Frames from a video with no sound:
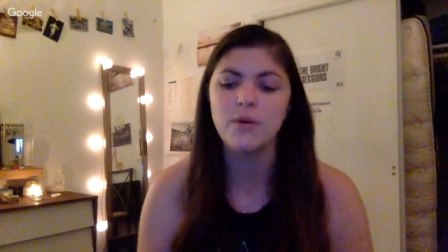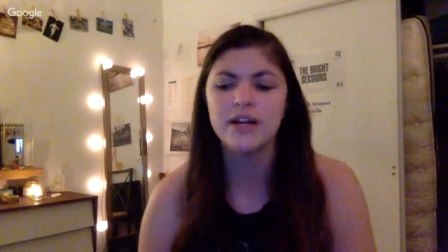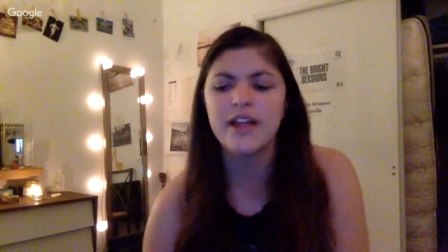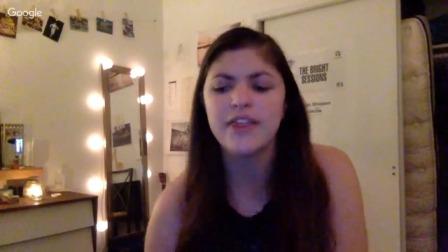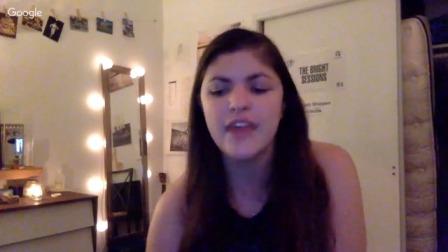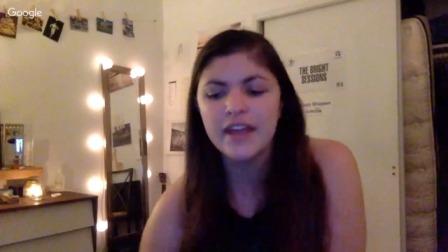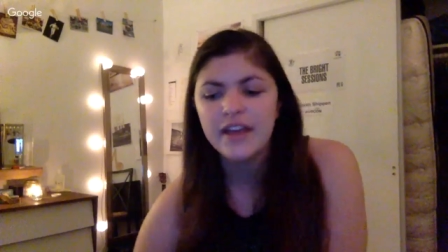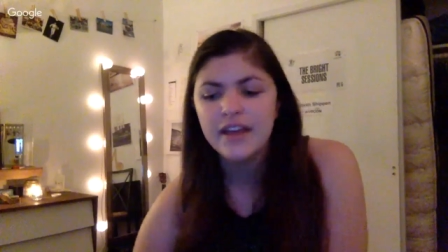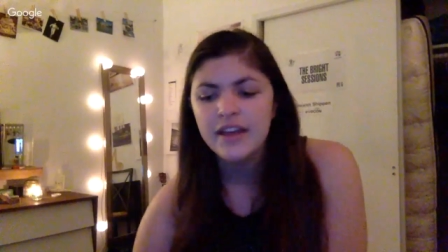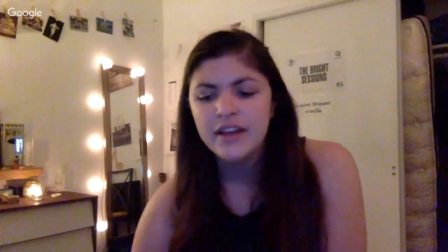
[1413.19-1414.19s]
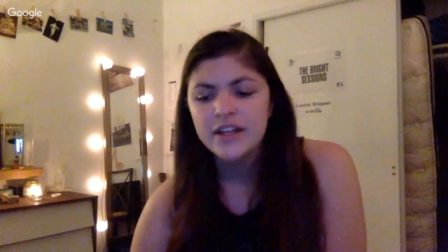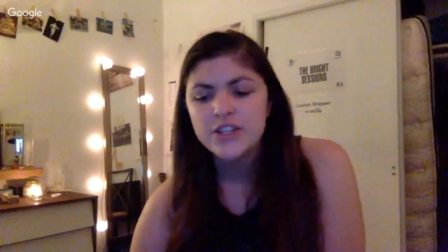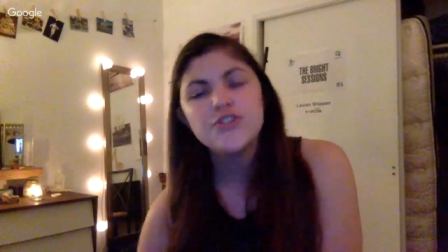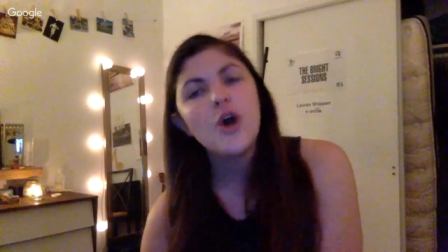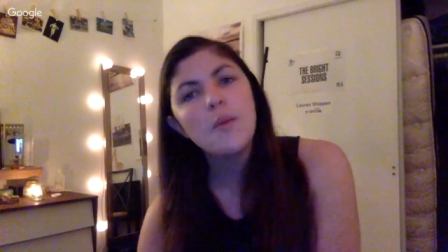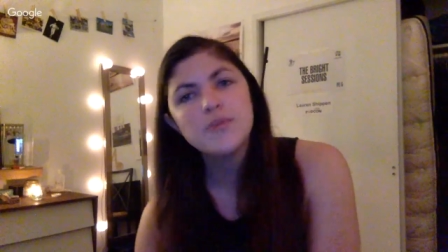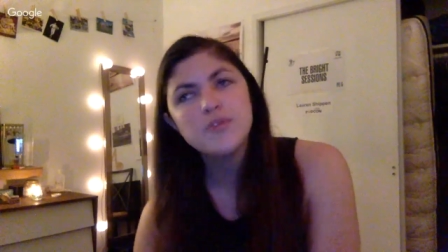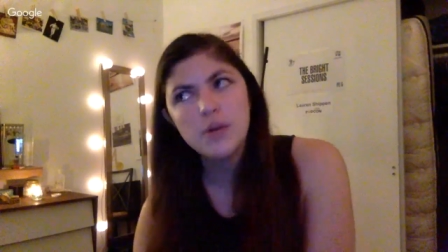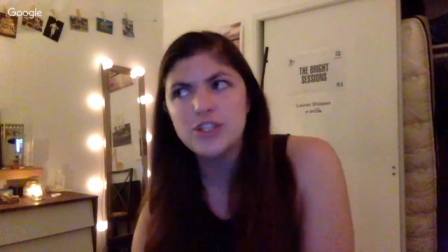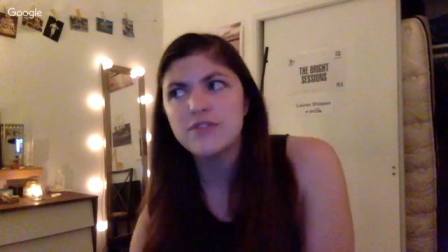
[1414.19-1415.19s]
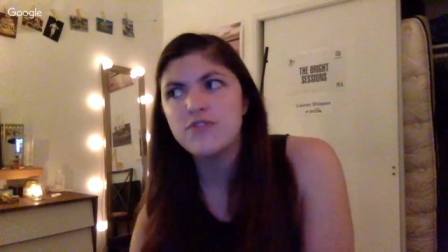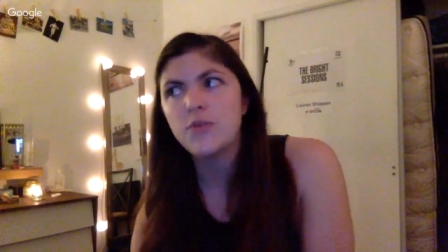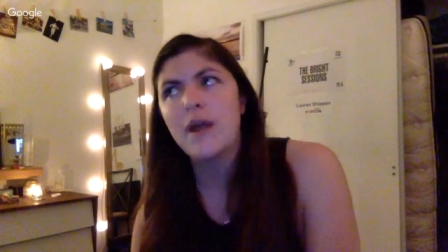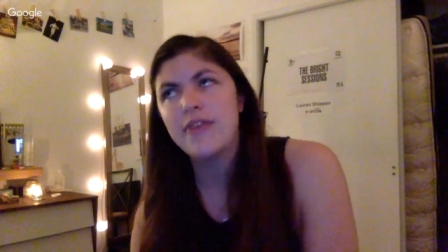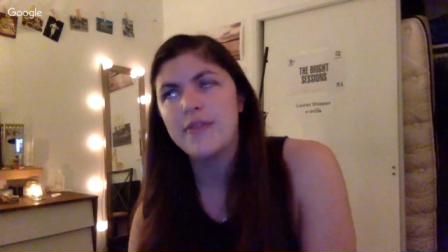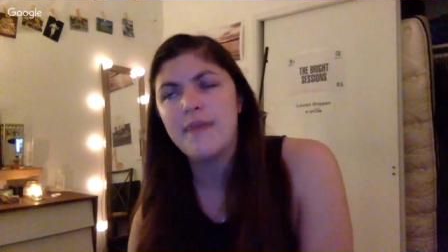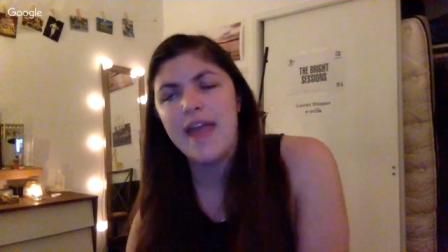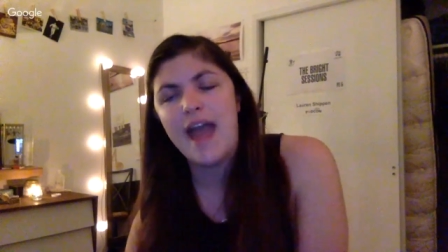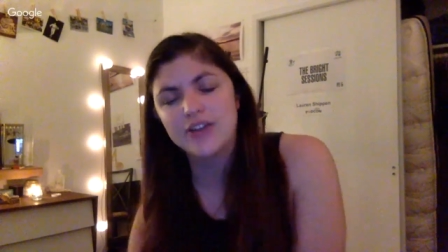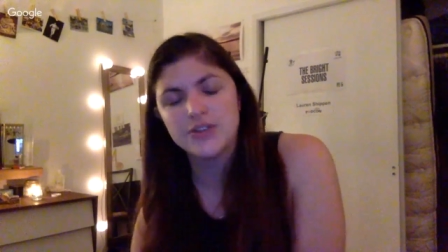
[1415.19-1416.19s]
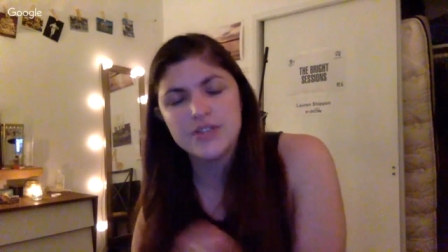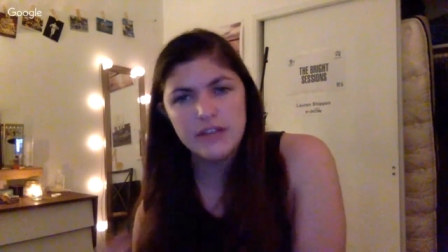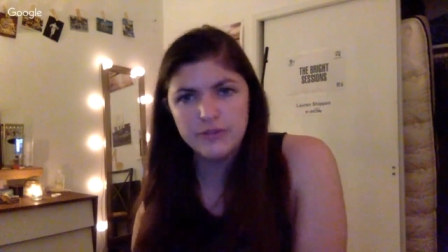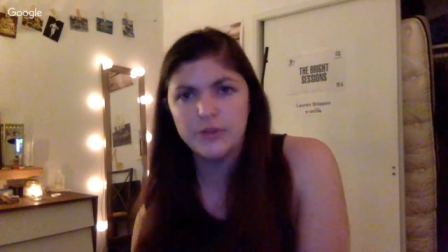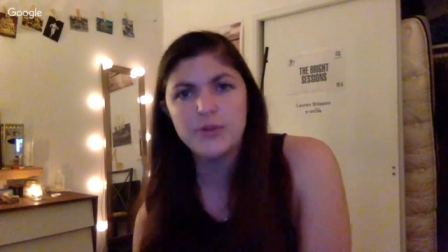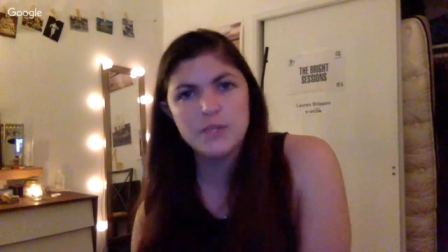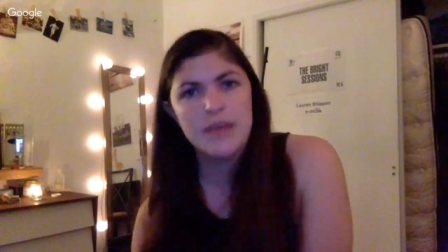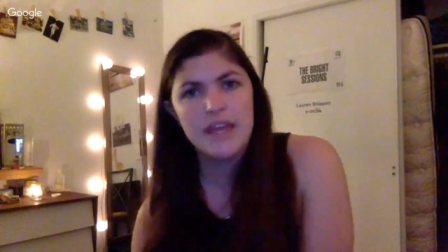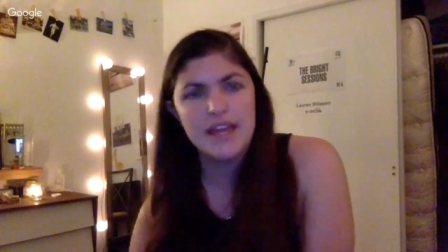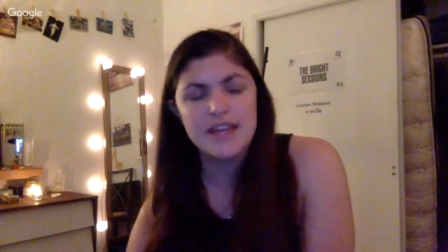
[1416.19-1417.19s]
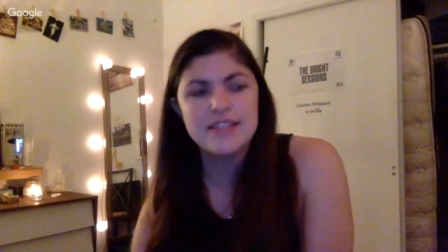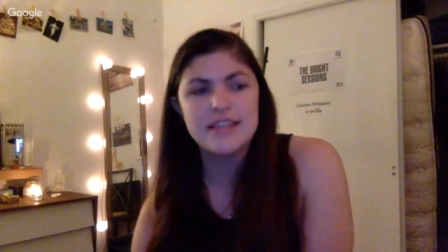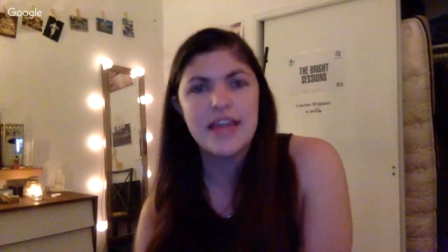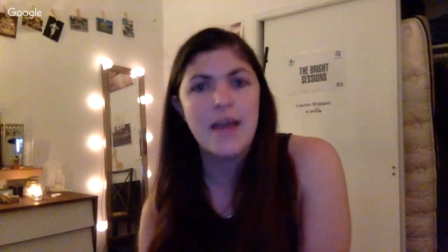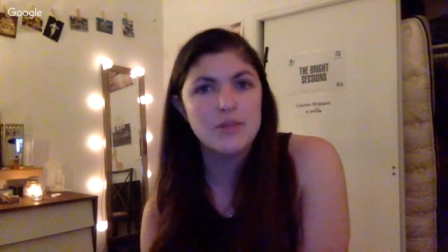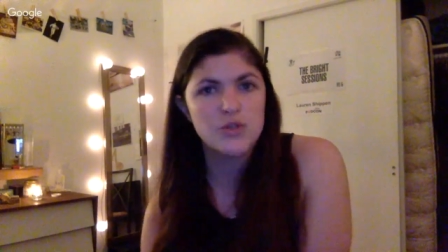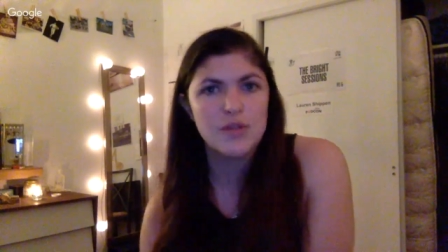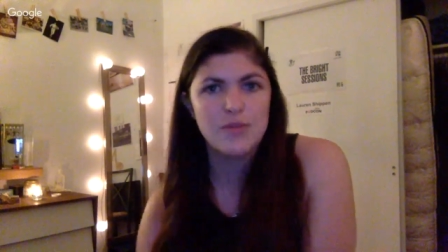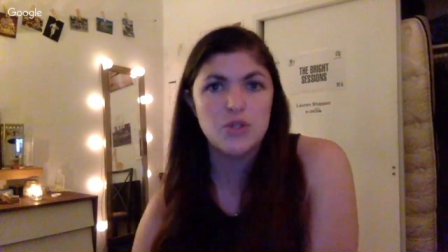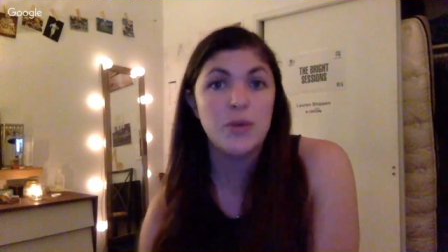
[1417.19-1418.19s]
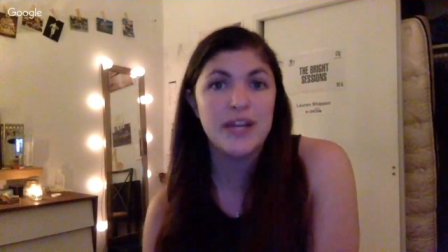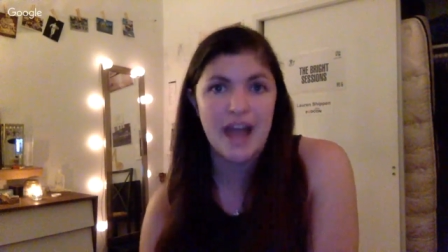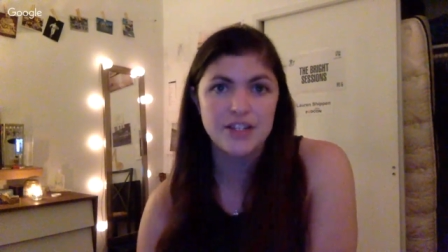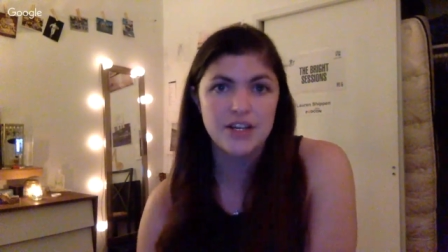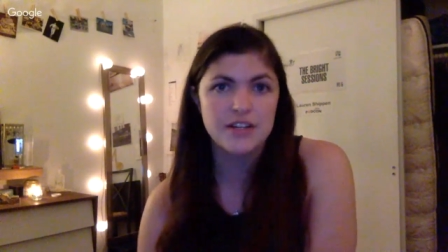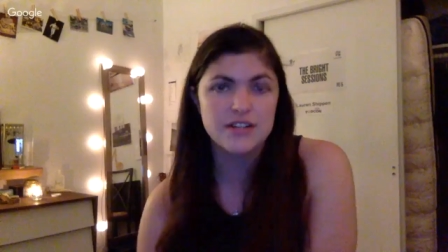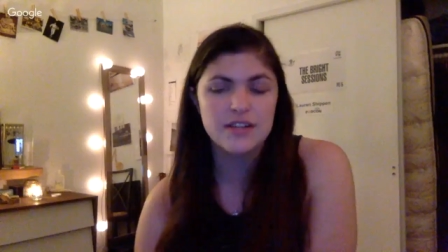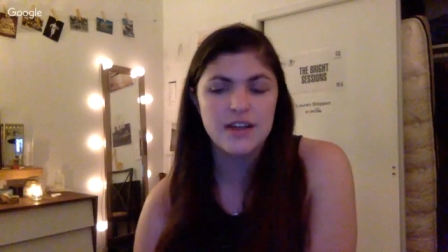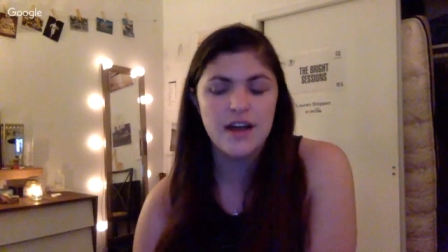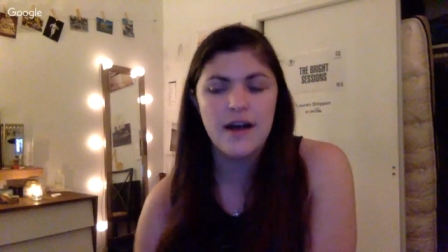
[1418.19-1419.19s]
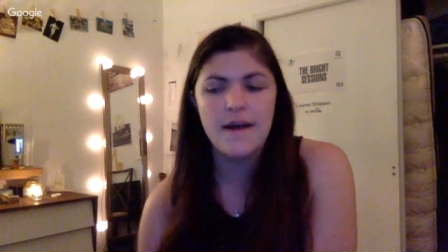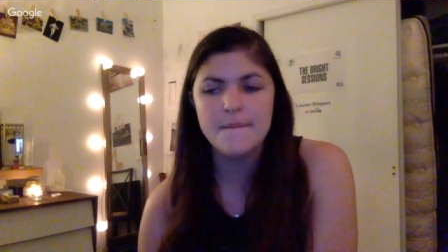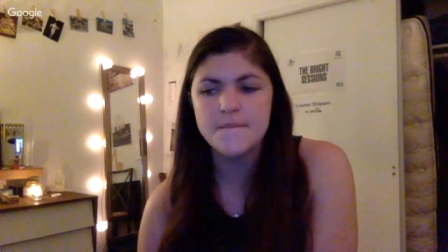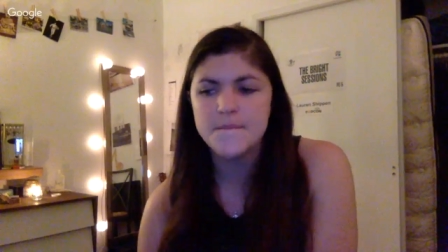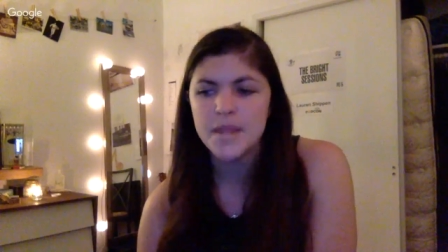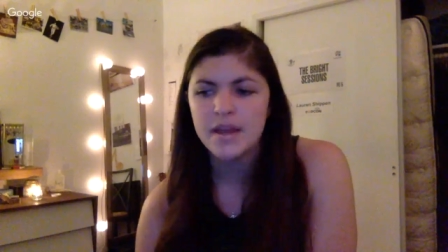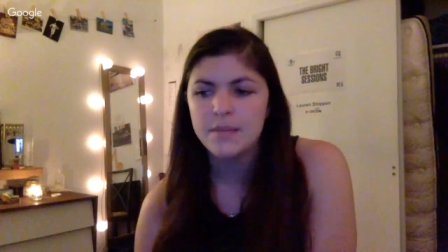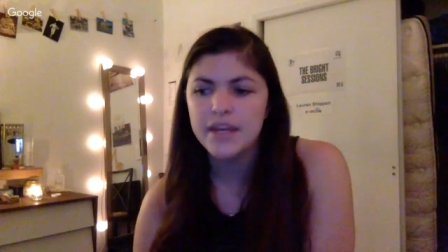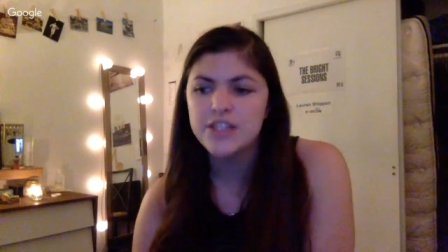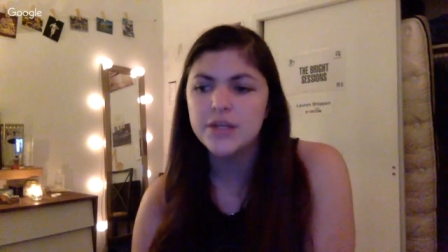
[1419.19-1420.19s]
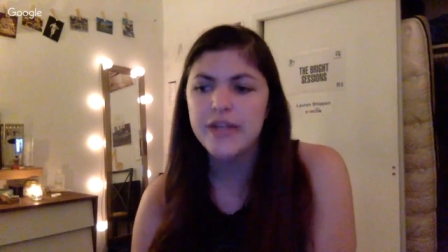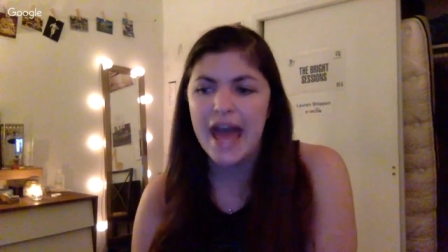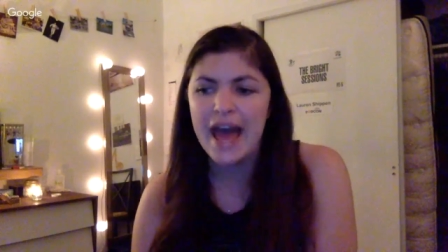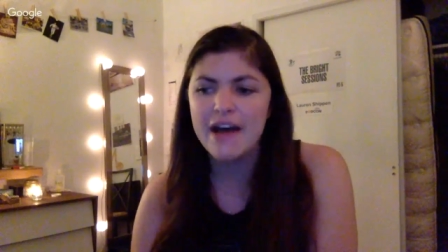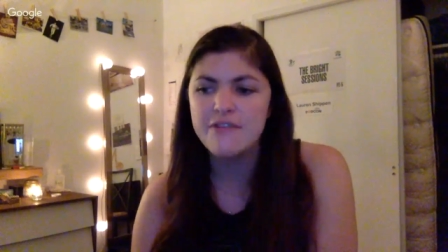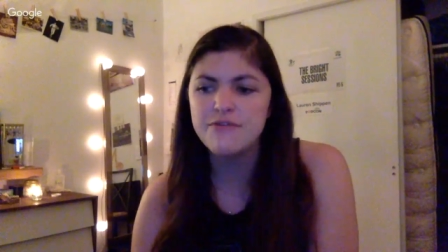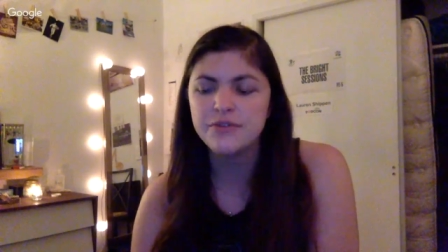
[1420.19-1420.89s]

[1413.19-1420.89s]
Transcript: And I think so much of the way that my actors influence me is the chemistry between actors. Because you can have